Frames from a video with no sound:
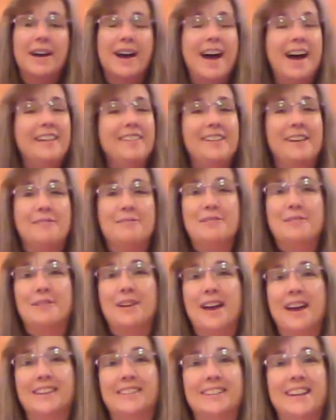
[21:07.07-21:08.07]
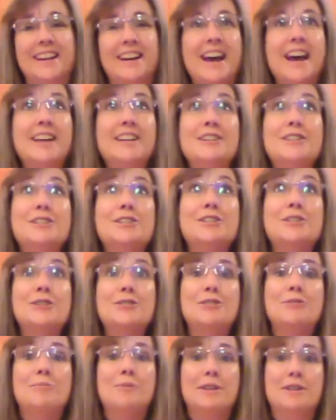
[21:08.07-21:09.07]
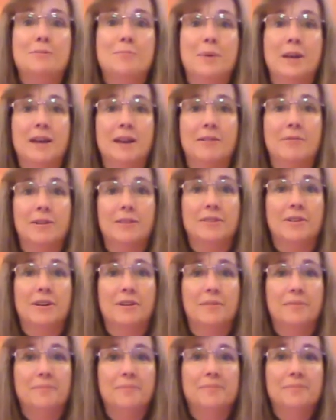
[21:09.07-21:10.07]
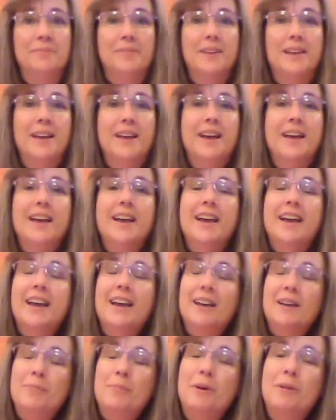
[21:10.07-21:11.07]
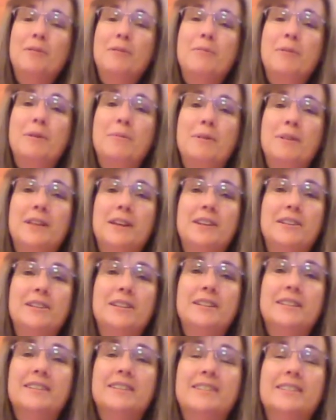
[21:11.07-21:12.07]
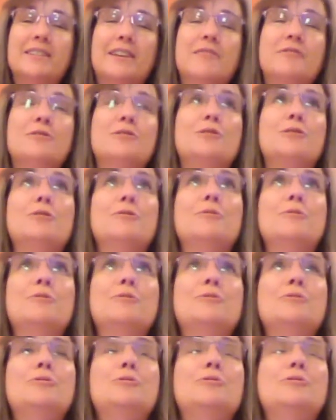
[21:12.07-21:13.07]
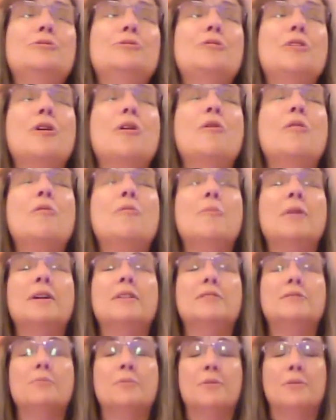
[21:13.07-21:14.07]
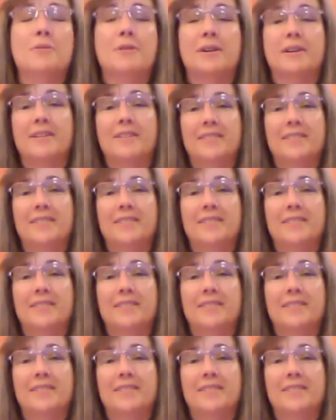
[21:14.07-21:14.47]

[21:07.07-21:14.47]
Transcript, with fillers: I love you guys, and I sure do miss being with you. But remember that Jesus loves you so much more.